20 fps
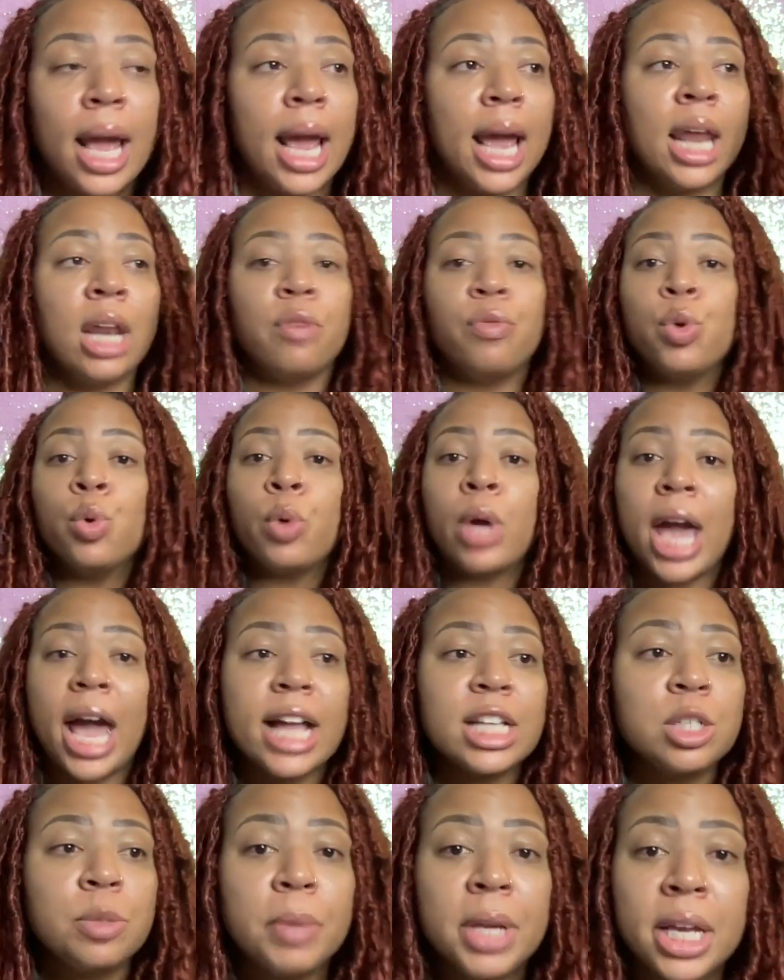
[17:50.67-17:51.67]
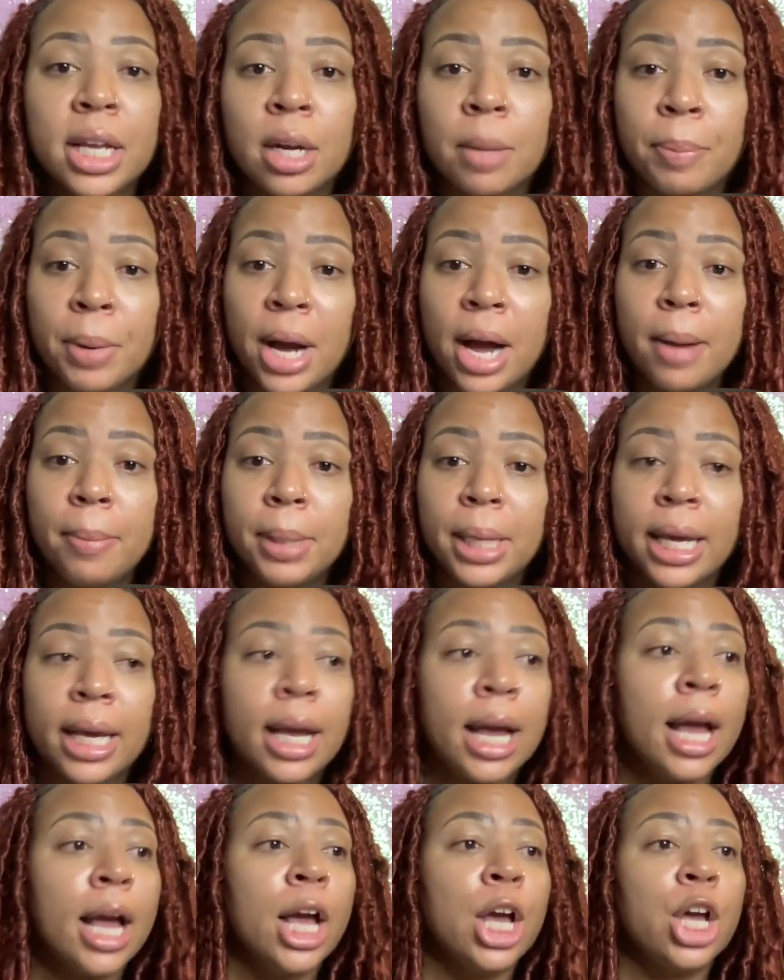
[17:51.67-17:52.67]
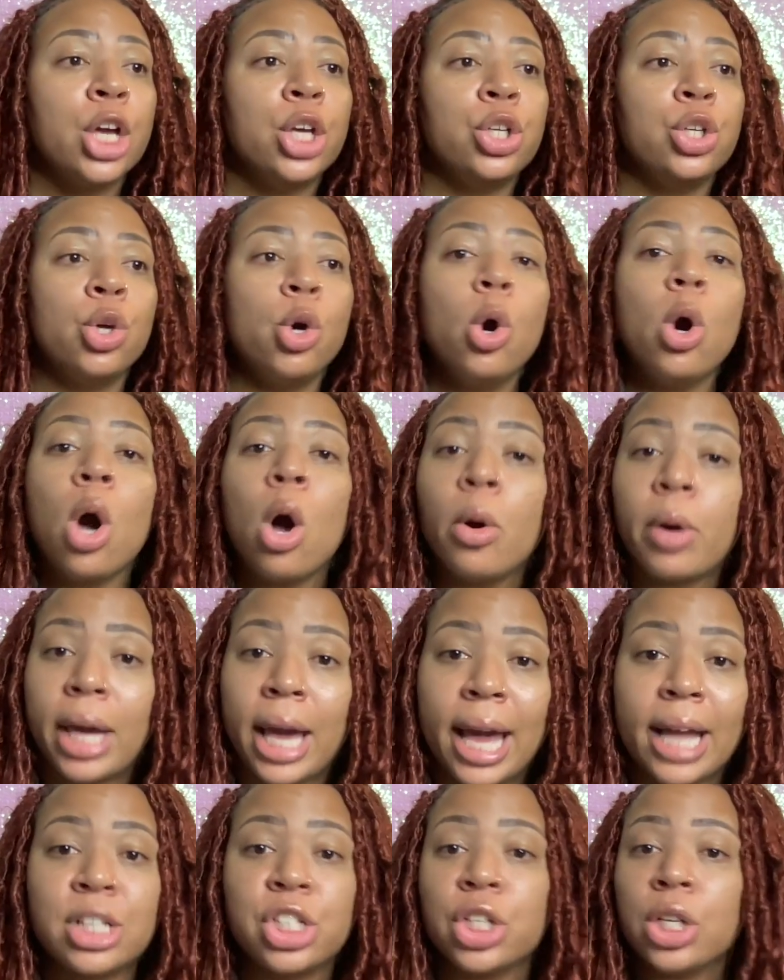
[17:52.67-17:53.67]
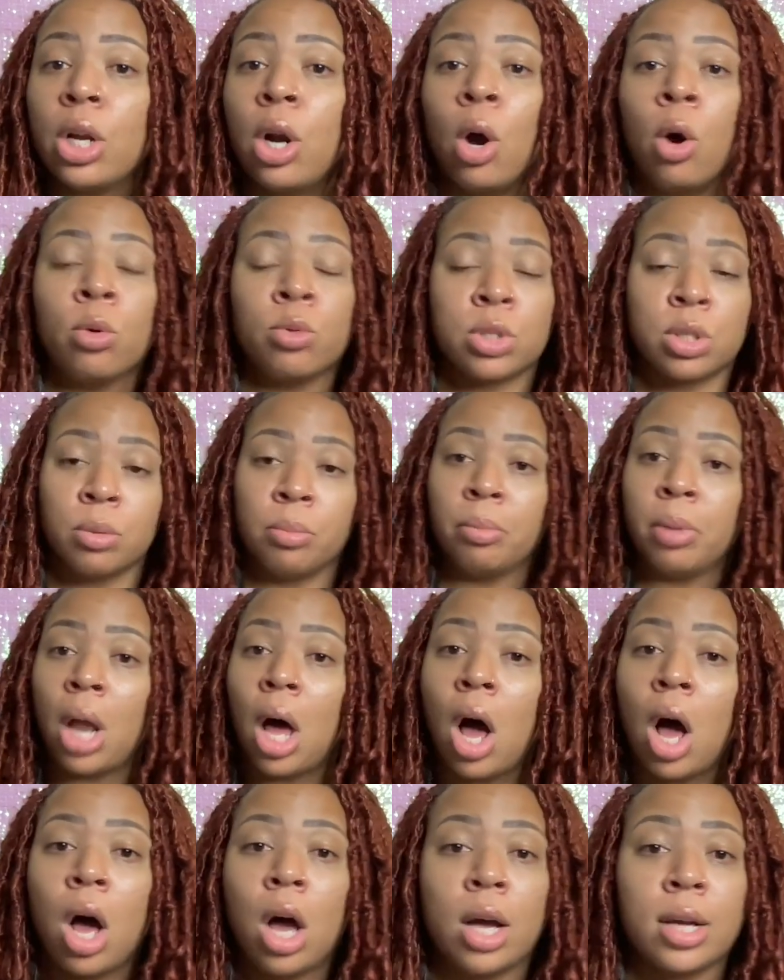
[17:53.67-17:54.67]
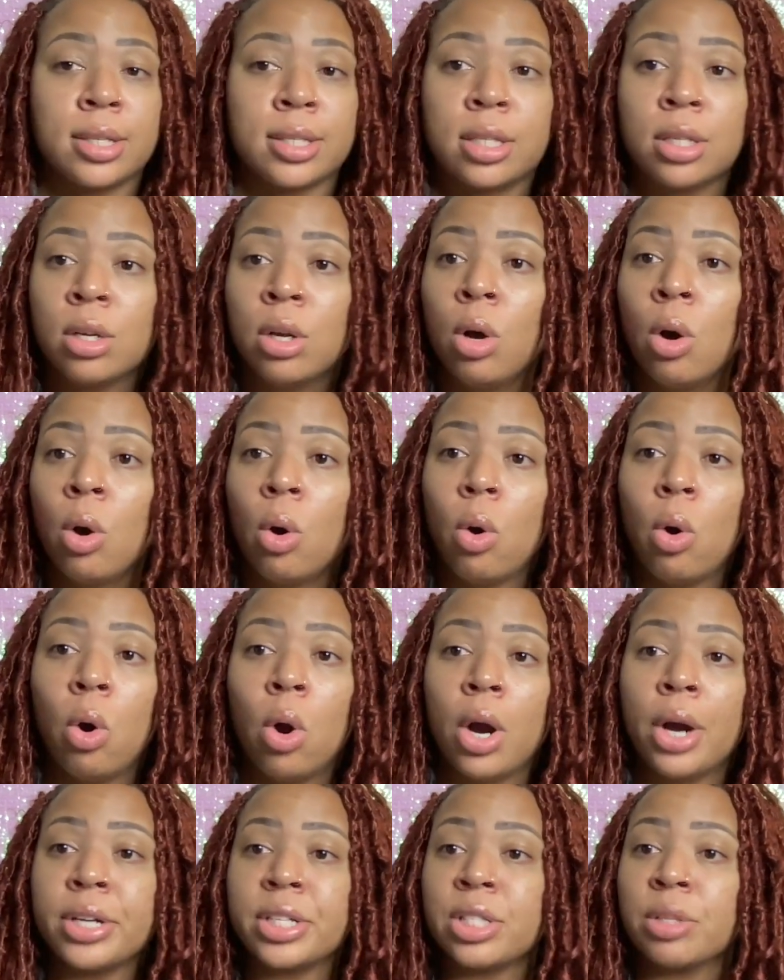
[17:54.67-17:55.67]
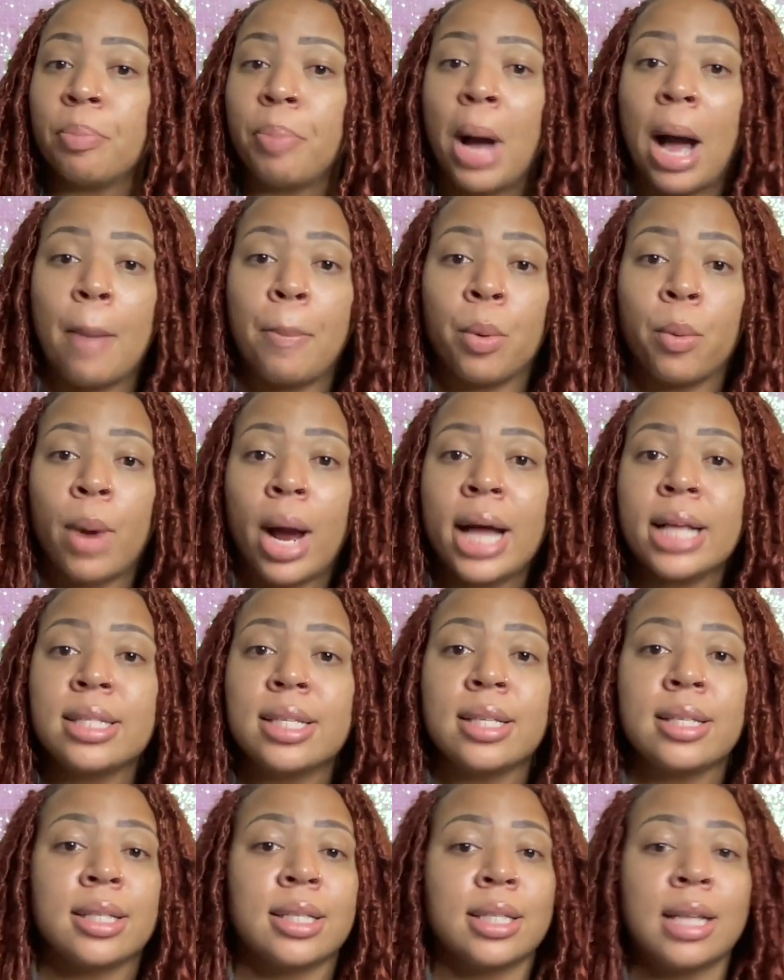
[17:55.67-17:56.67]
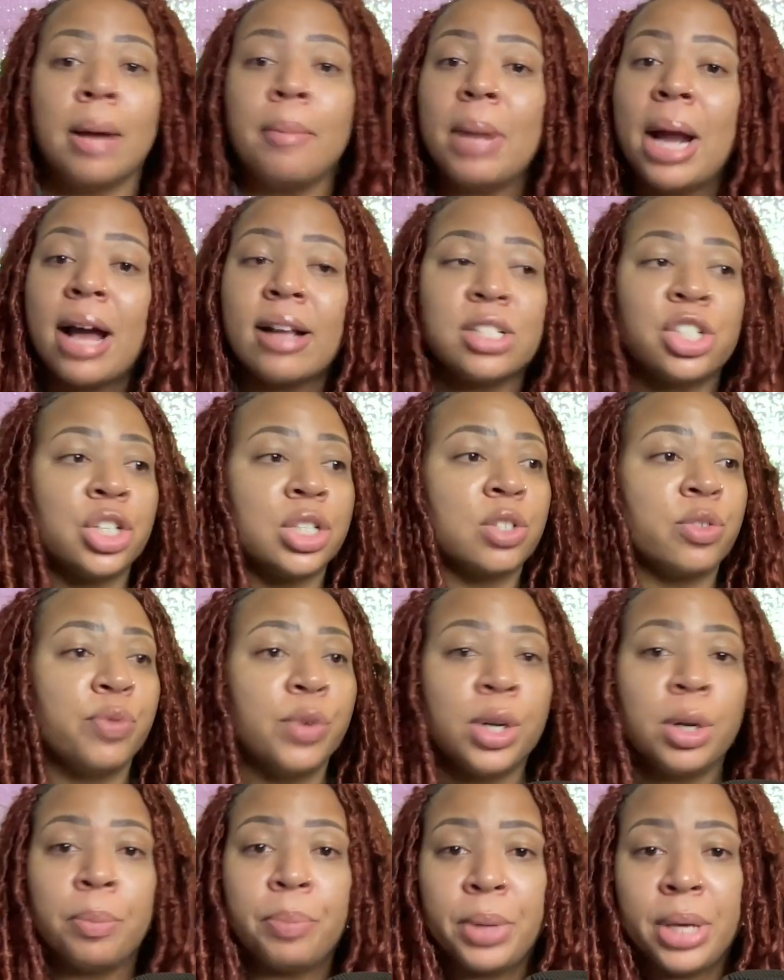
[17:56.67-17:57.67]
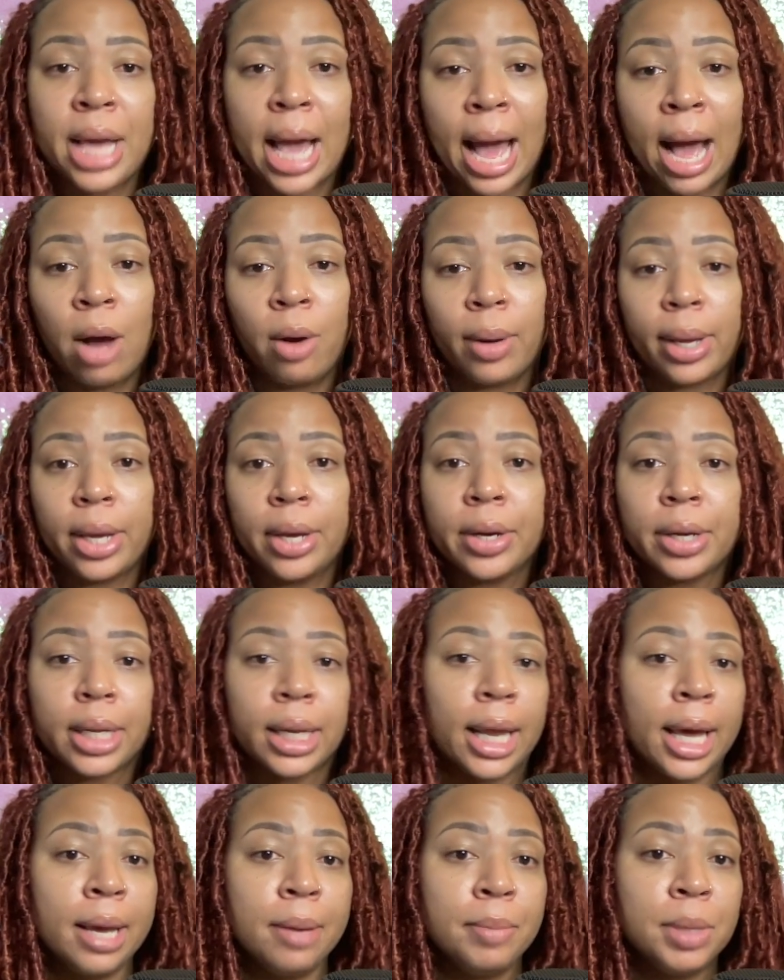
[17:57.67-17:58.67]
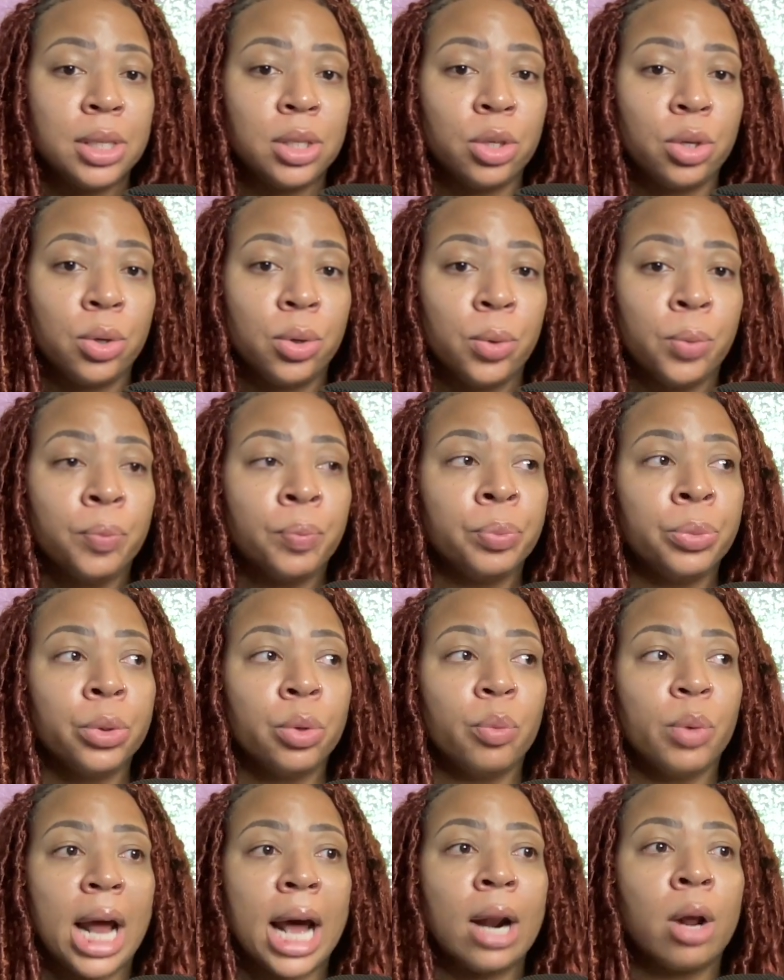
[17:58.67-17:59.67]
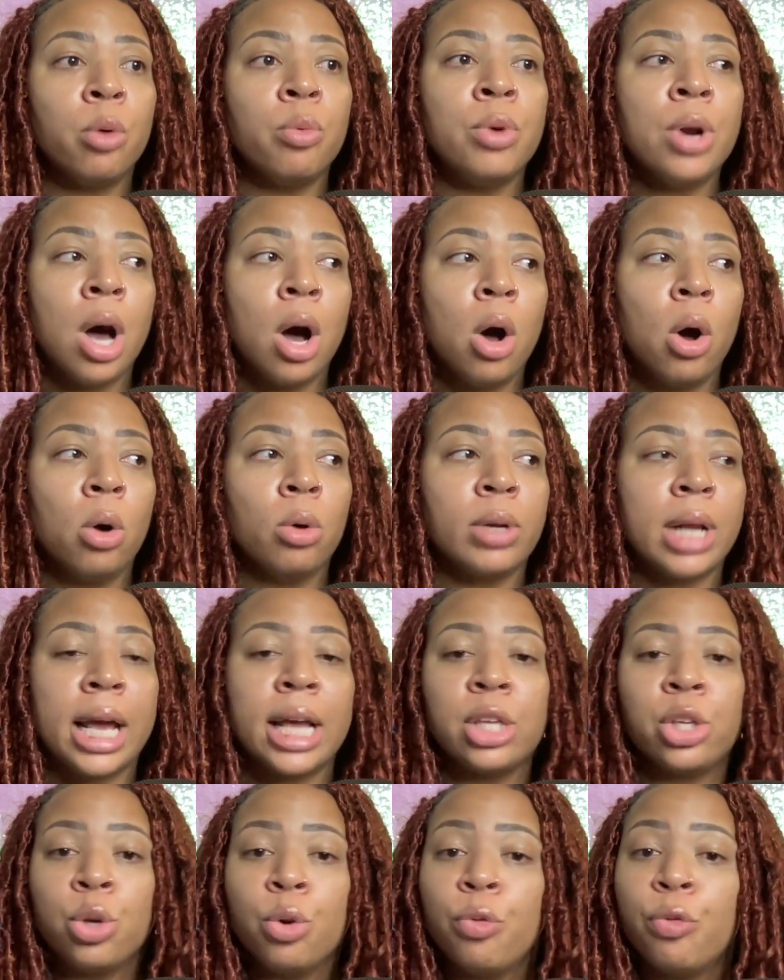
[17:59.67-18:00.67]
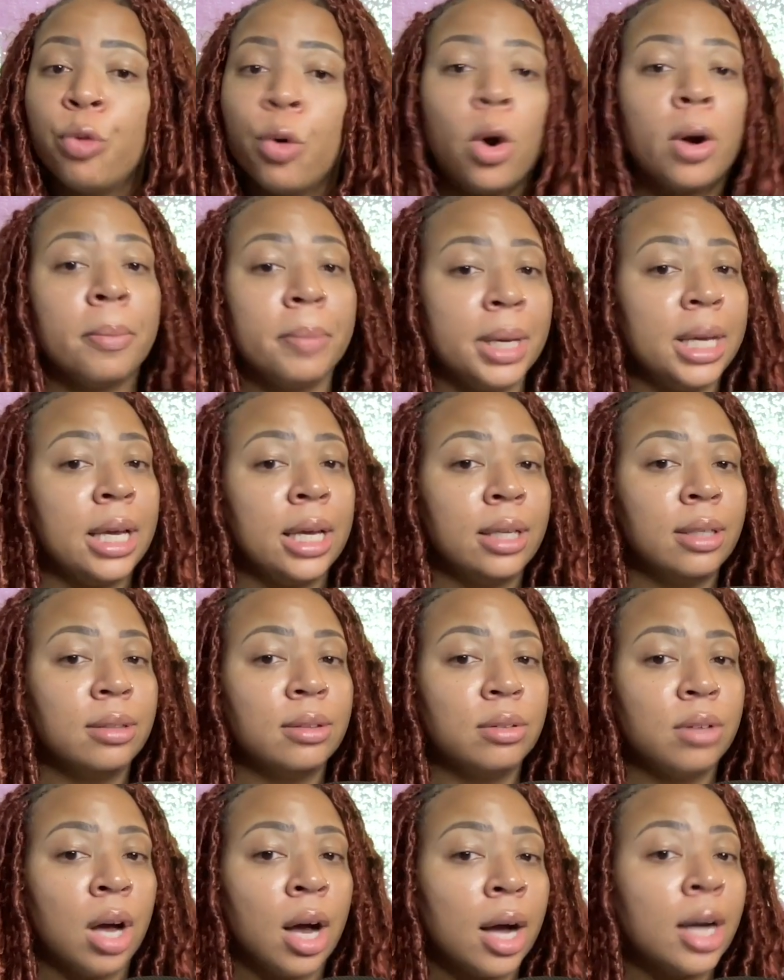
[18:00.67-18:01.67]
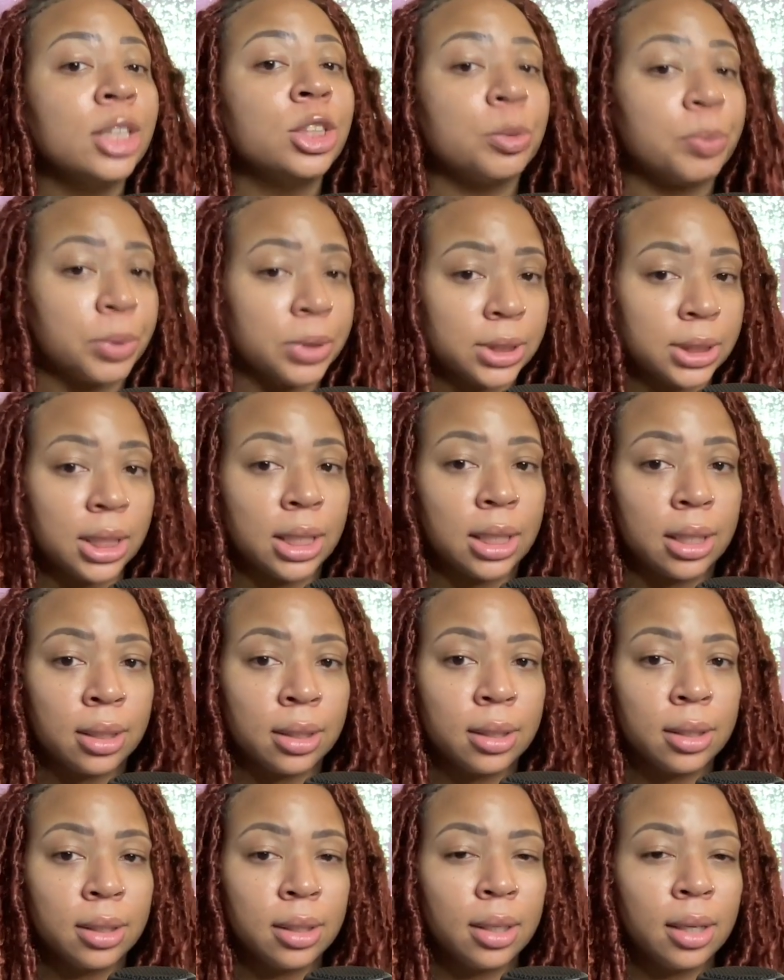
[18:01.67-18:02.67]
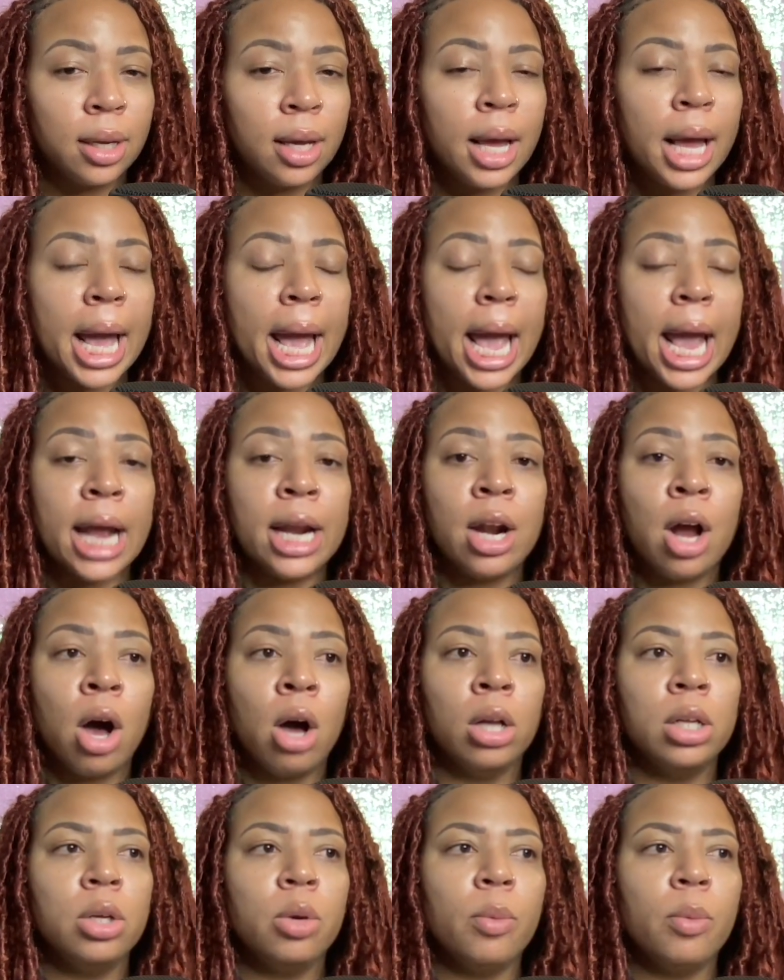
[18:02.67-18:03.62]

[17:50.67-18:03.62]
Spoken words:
And if you catch me in the public, you gonna catch it on some blogs or some paparazzis, because I'm not just finna be out here claiming you when I don't know that you for me 100%. And the only